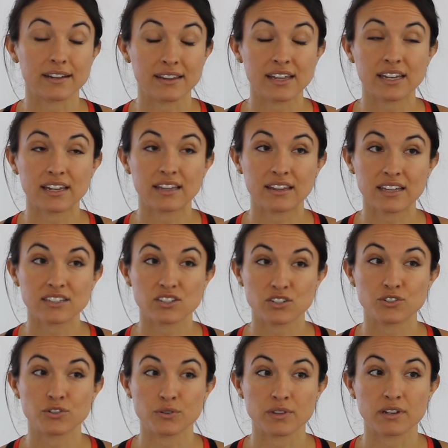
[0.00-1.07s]
And that's the
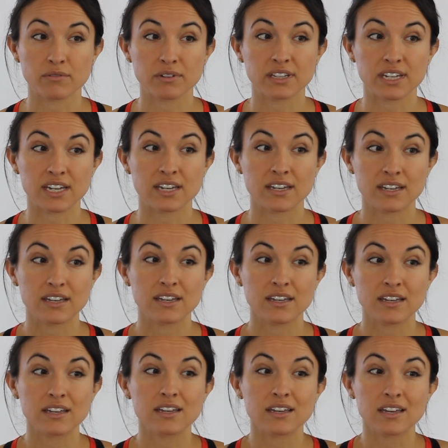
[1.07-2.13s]
truth. I
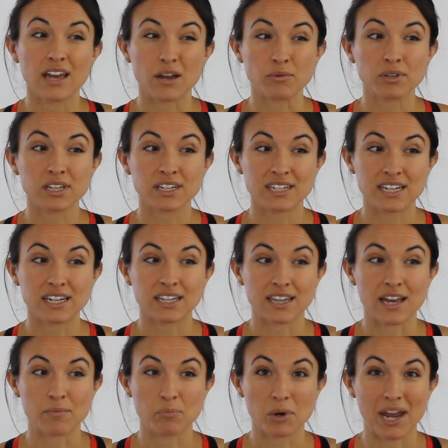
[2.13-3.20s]
really needed
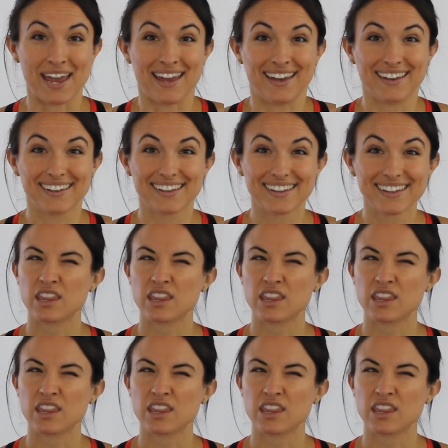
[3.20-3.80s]
that break.